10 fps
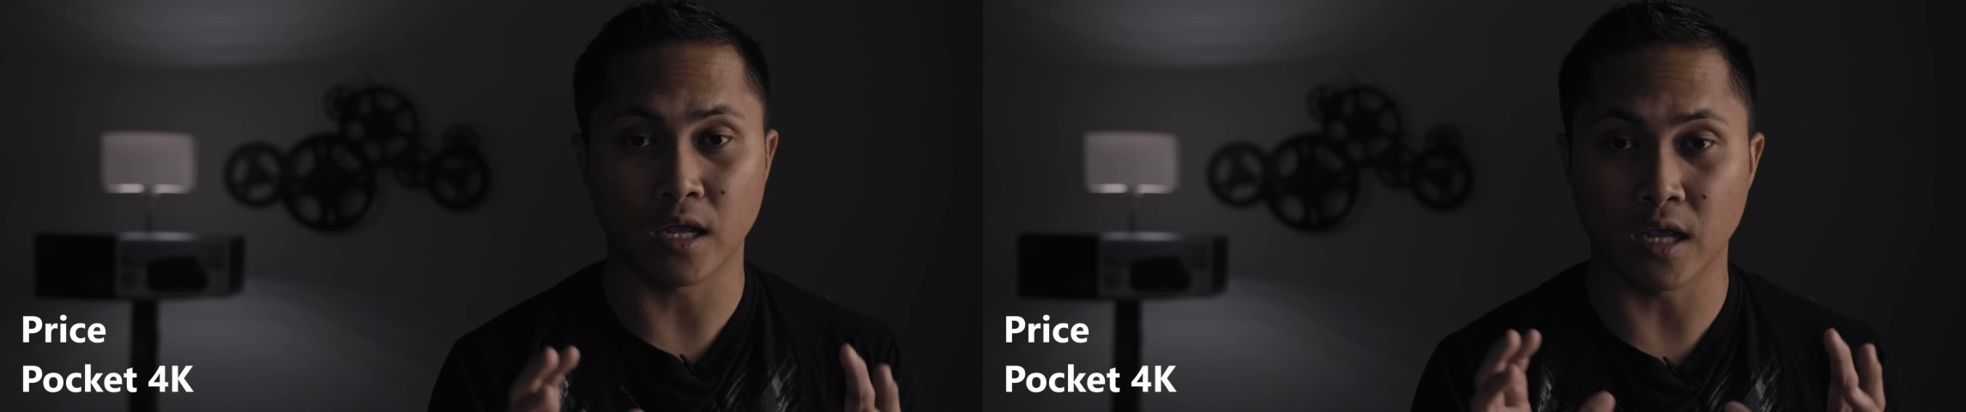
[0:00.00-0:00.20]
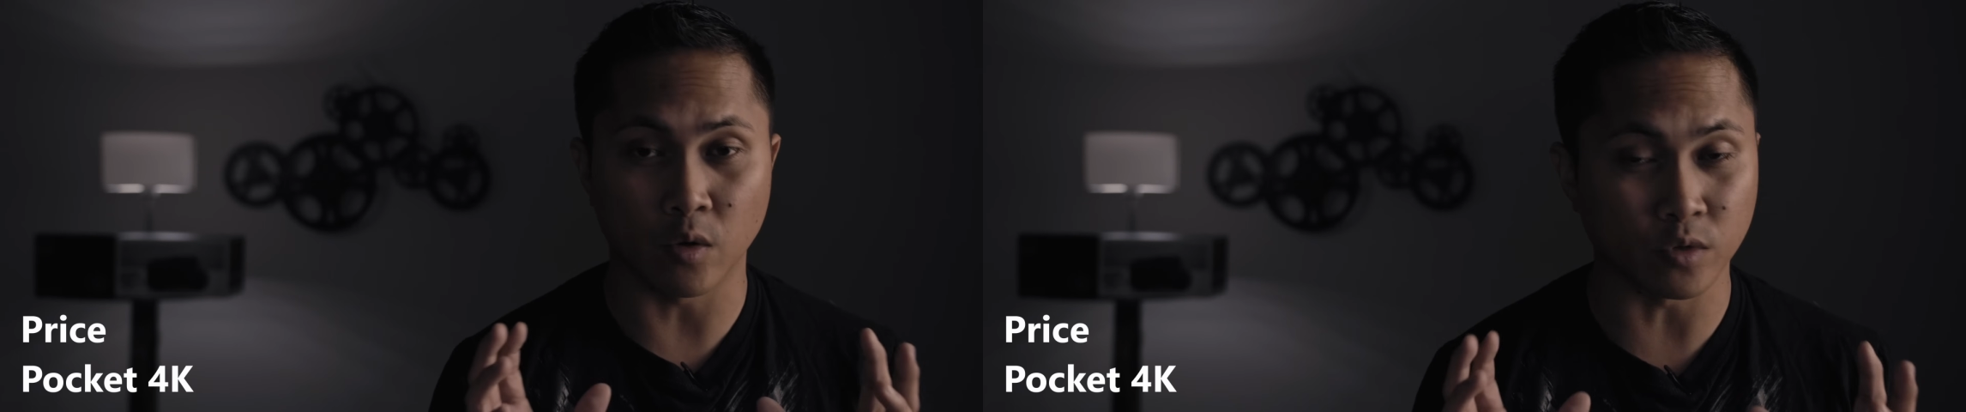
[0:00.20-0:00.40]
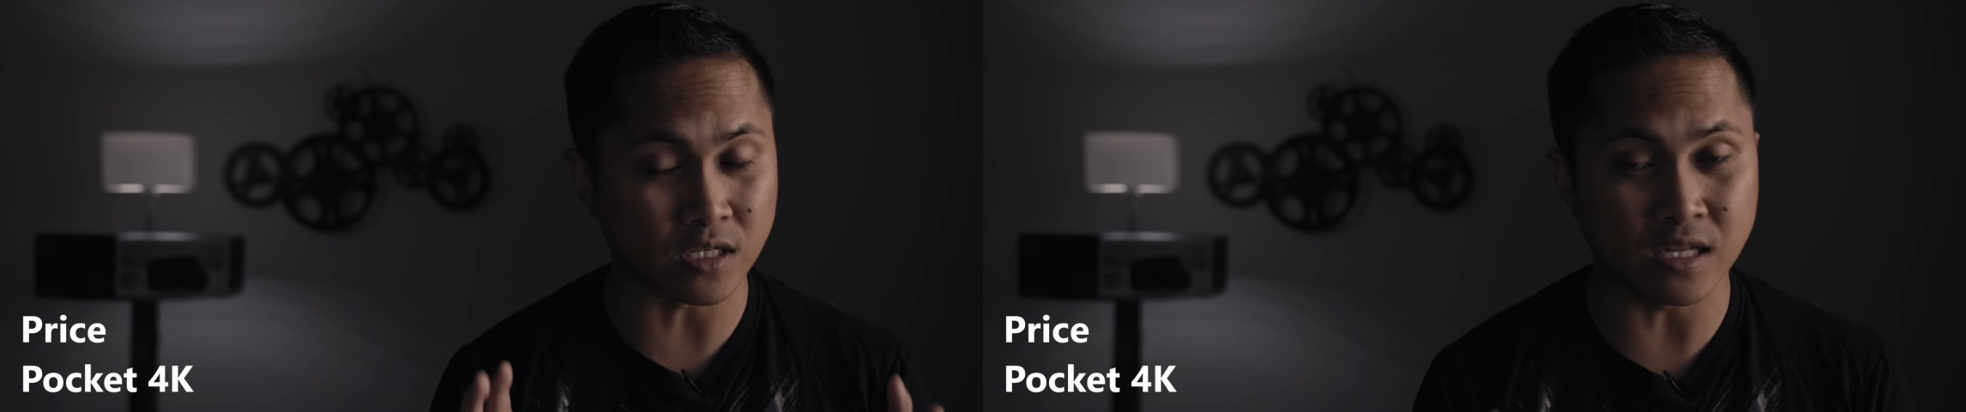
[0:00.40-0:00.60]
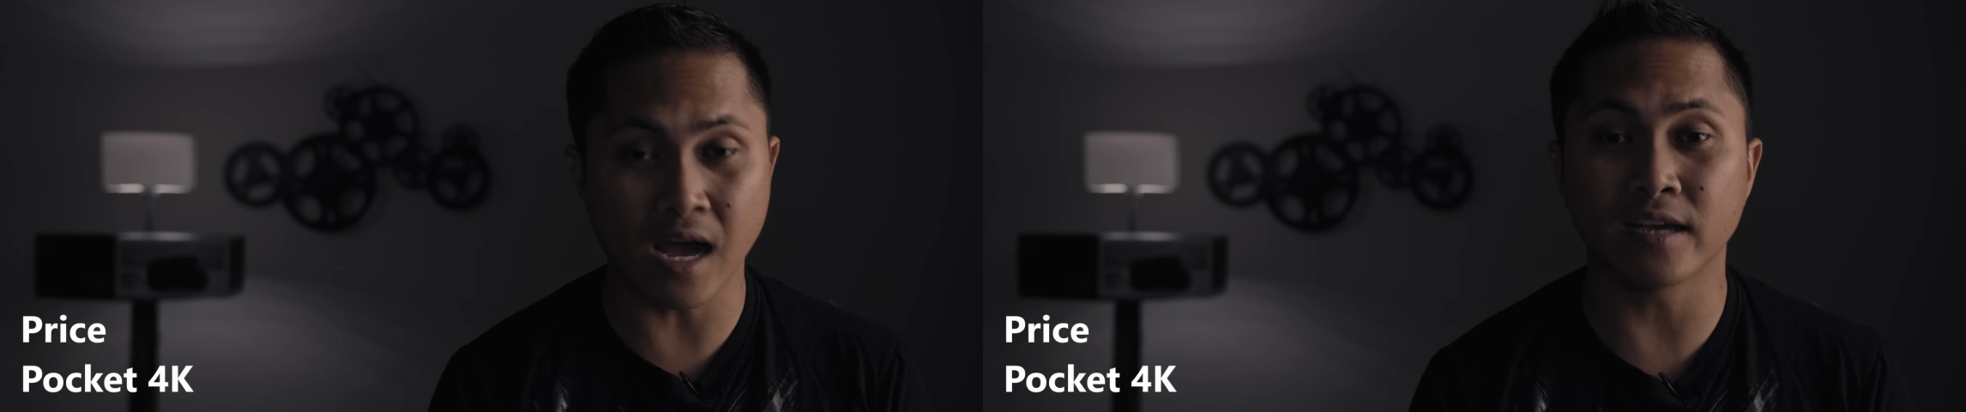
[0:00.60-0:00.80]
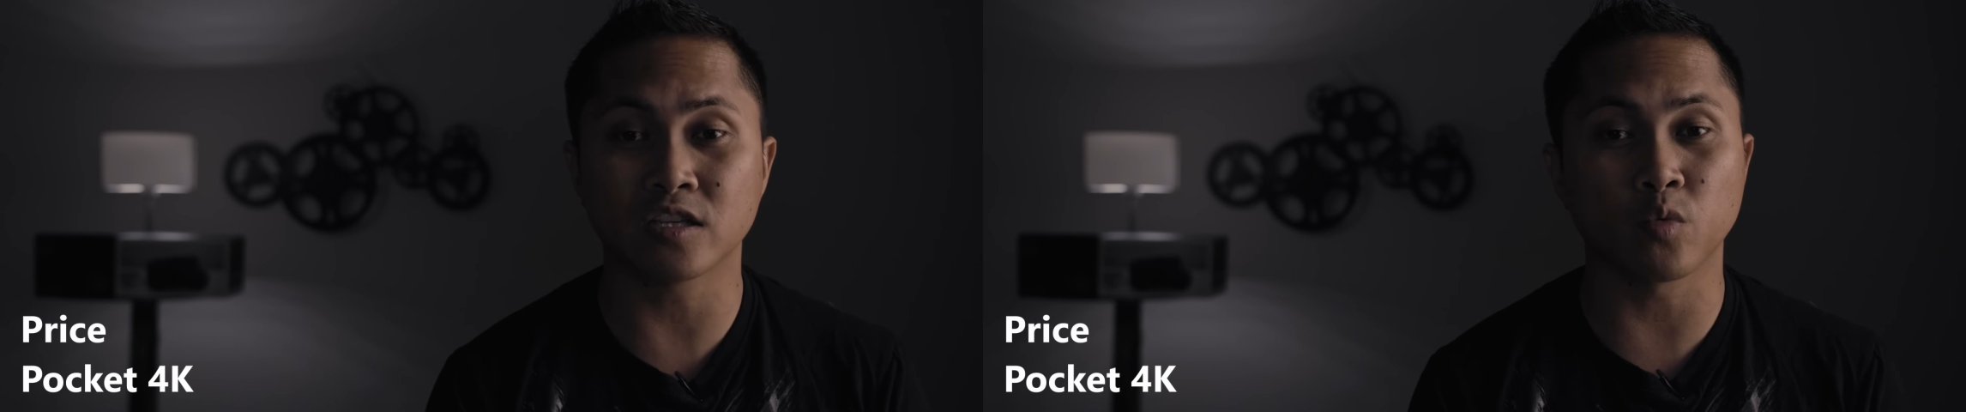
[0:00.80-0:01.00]
it was
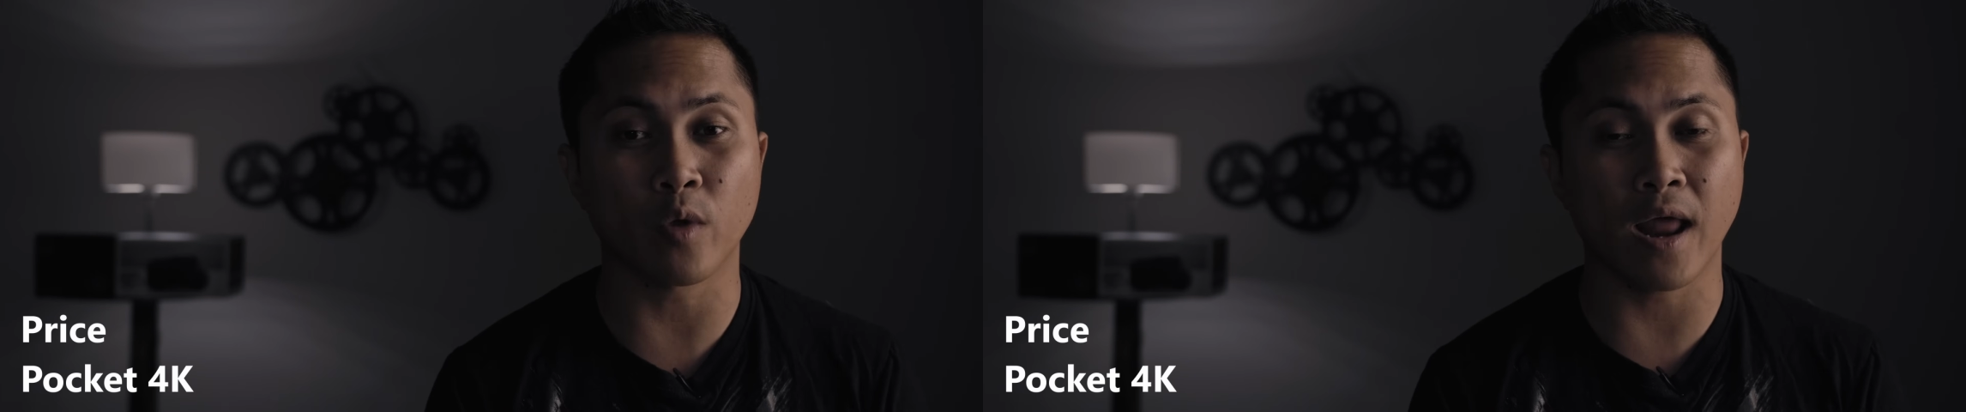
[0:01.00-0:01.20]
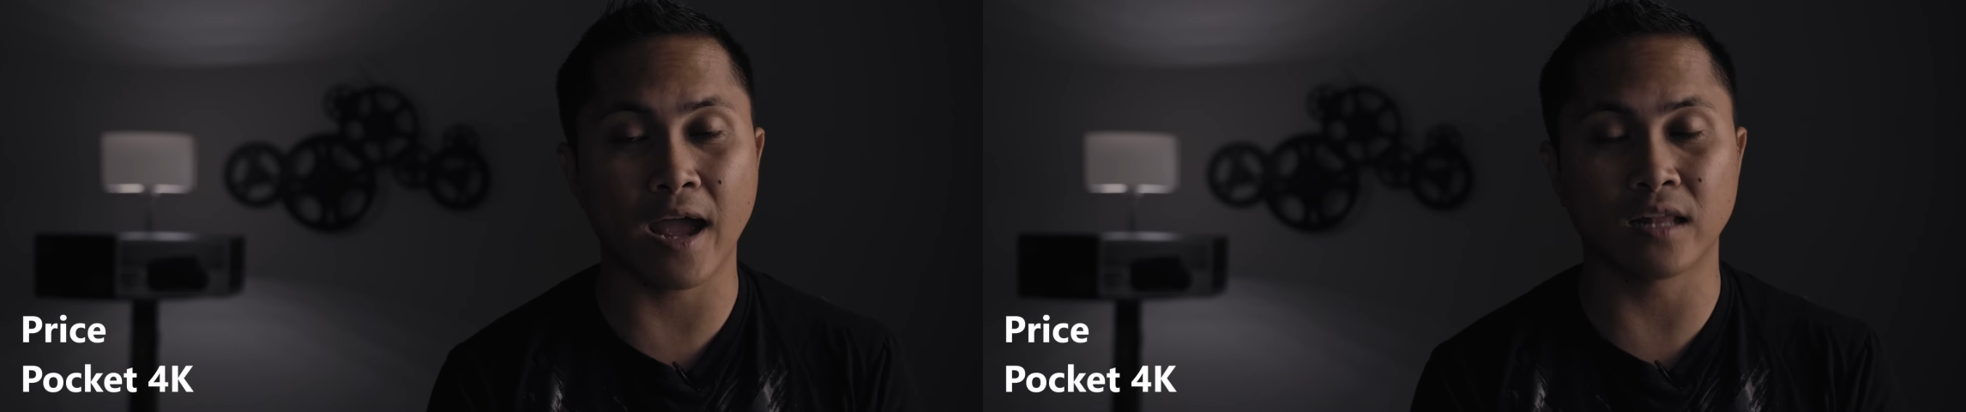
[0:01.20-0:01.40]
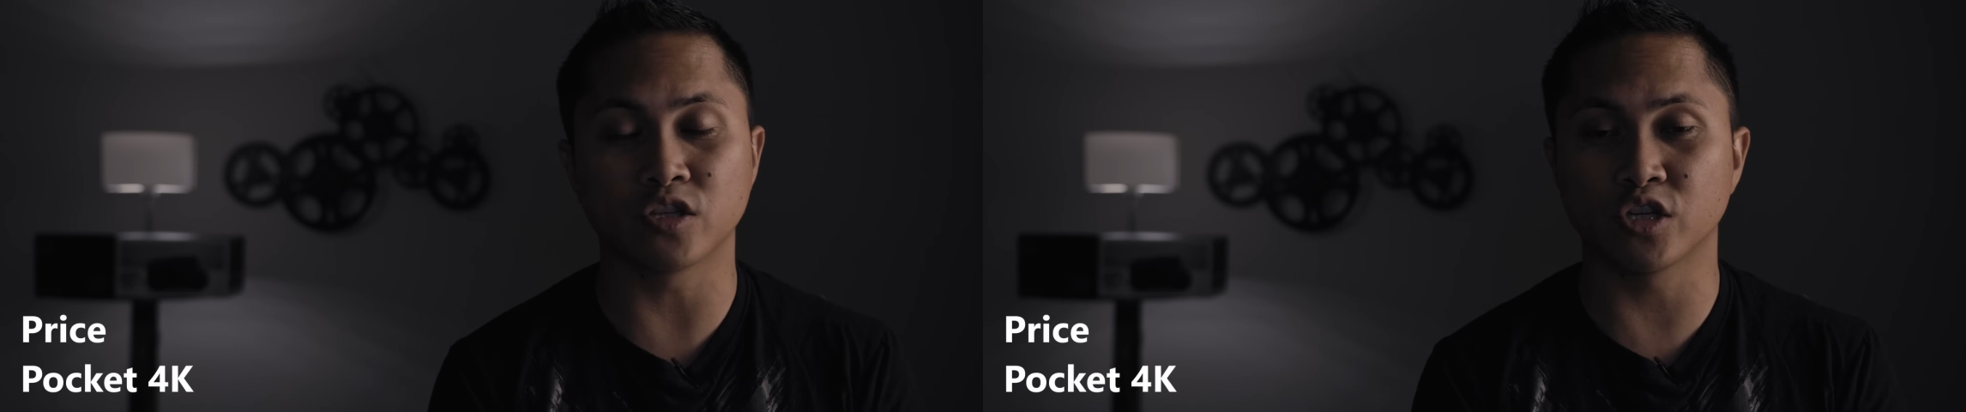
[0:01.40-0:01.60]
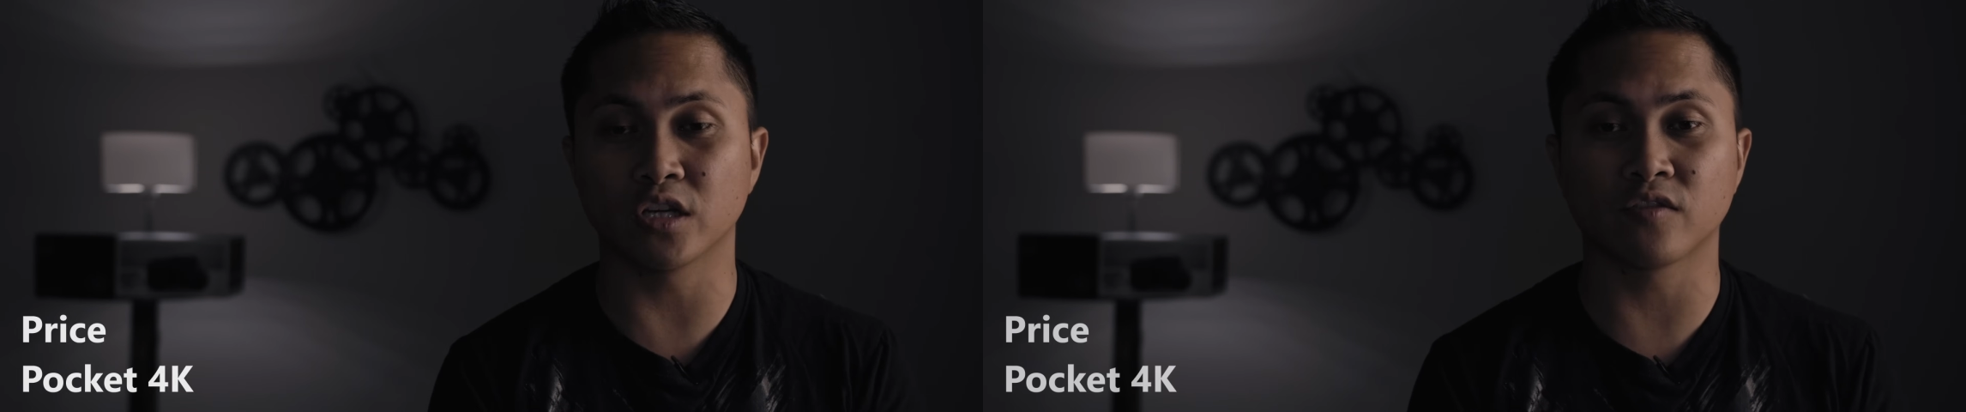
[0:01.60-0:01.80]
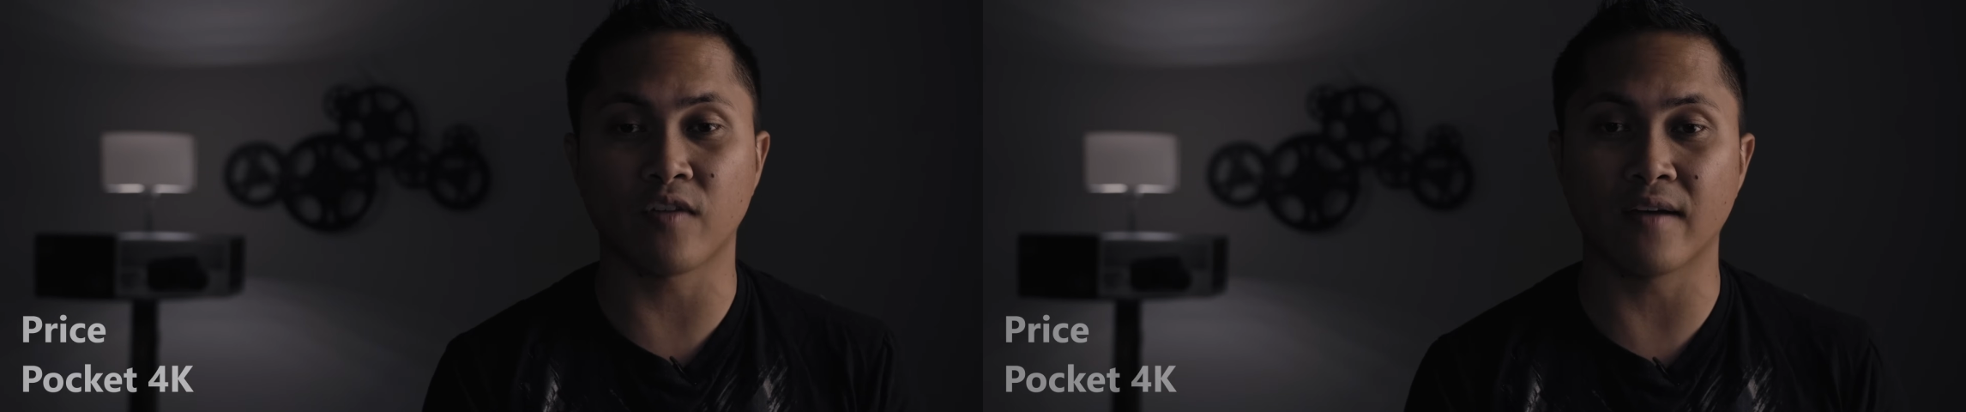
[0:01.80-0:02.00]
nice when I had the
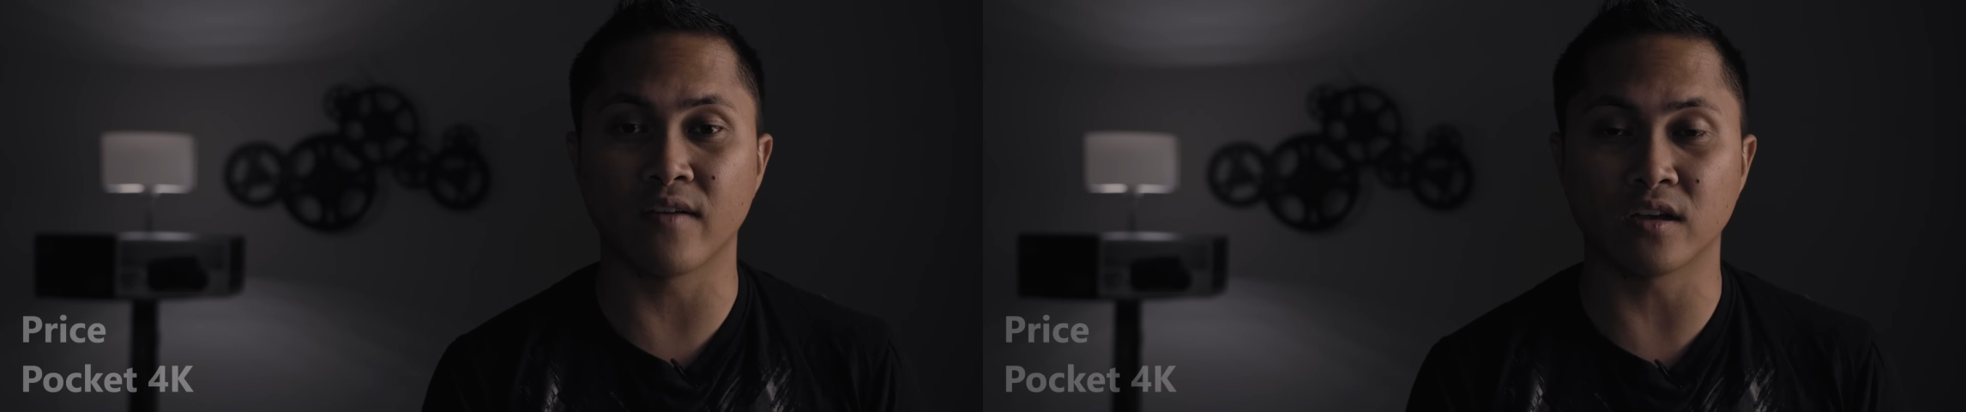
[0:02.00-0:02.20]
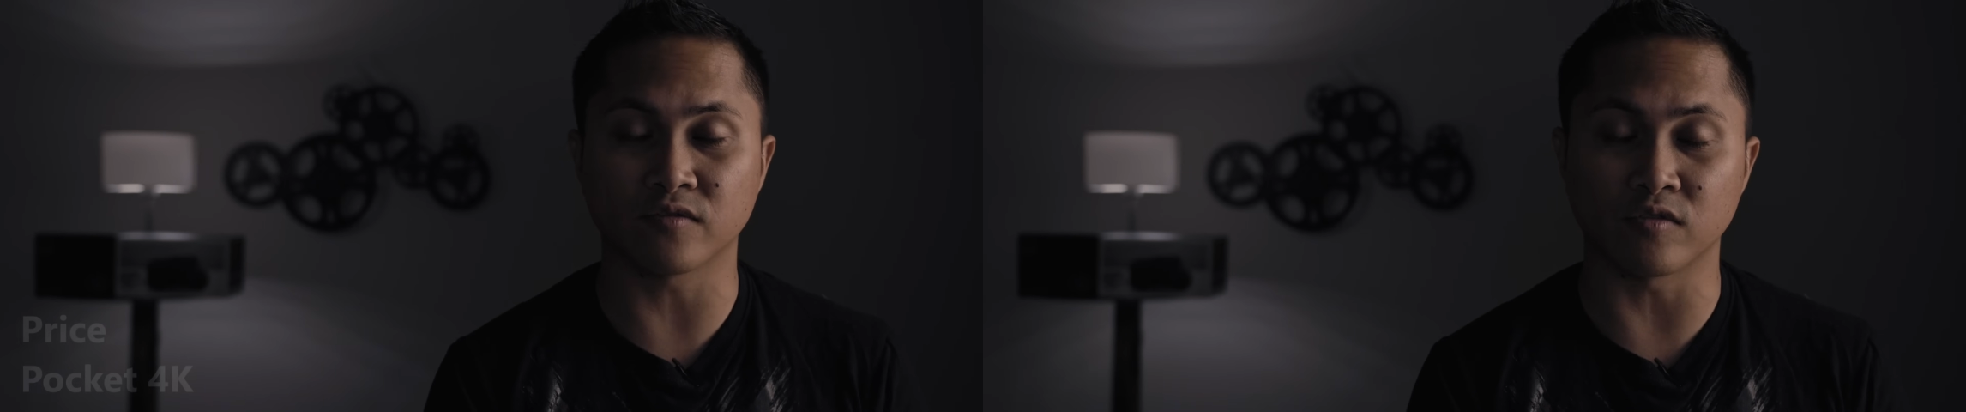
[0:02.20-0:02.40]
GH5S